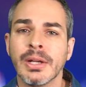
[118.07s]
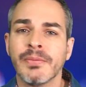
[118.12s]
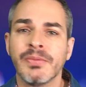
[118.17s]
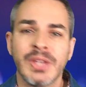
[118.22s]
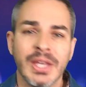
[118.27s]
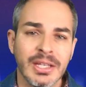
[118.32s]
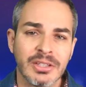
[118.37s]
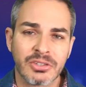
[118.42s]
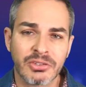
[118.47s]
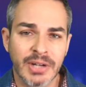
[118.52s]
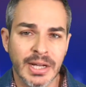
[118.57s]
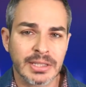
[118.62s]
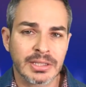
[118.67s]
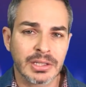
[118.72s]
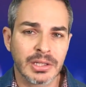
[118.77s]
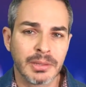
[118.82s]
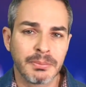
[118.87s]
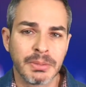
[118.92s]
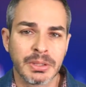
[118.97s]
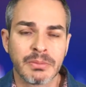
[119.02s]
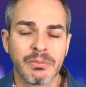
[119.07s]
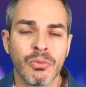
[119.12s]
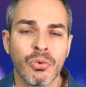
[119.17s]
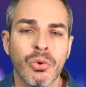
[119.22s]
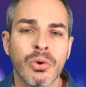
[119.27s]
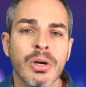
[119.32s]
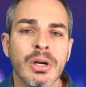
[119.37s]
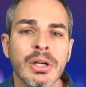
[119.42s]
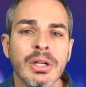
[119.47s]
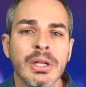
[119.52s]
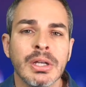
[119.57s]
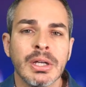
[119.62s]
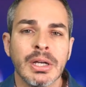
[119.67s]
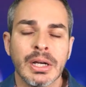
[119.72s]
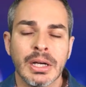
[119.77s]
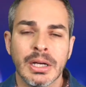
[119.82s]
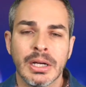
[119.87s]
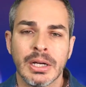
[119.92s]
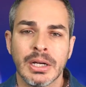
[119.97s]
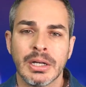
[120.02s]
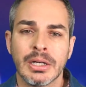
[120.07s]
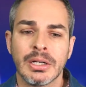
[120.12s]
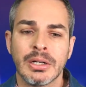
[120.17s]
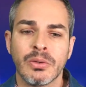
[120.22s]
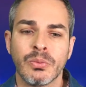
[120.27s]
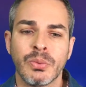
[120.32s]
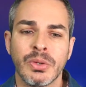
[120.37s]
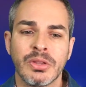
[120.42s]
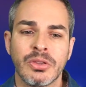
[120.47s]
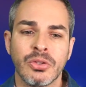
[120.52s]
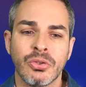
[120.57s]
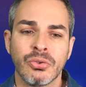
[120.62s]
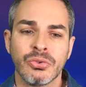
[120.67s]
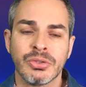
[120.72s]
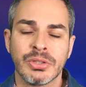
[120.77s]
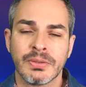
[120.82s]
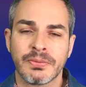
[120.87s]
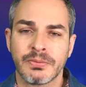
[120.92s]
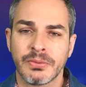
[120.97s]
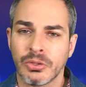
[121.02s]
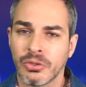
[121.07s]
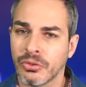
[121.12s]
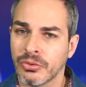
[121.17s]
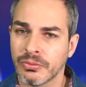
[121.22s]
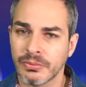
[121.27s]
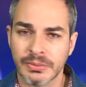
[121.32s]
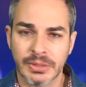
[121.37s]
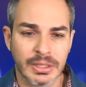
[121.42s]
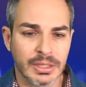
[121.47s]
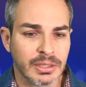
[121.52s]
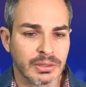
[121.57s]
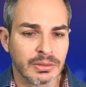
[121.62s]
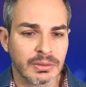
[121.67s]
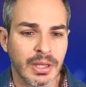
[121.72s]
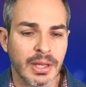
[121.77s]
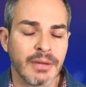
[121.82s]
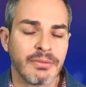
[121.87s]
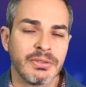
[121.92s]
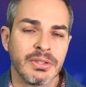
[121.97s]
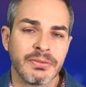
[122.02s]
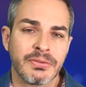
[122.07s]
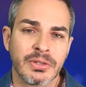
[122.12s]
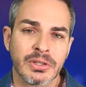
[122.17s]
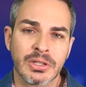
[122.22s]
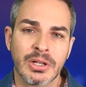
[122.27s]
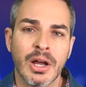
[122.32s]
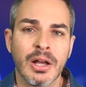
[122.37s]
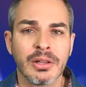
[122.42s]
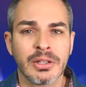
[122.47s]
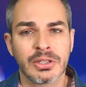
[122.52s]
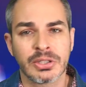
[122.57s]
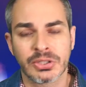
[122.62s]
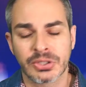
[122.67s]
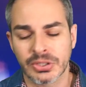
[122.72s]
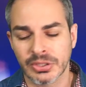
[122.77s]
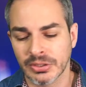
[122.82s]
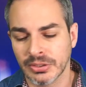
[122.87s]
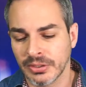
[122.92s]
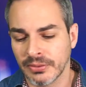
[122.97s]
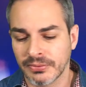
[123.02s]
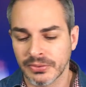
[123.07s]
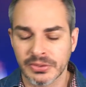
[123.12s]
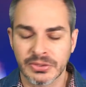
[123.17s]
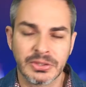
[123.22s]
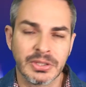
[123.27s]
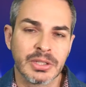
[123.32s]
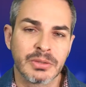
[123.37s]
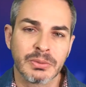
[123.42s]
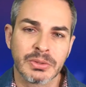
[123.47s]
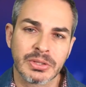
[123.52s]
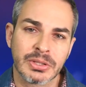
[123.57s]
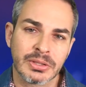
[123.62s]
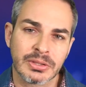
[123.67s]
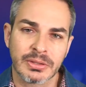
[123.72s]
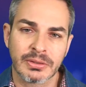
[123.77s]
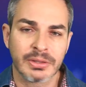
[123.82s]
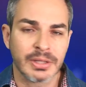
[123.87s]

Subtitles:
They interact a little bit more with you, and different, you know, they can have different colors and different sequences and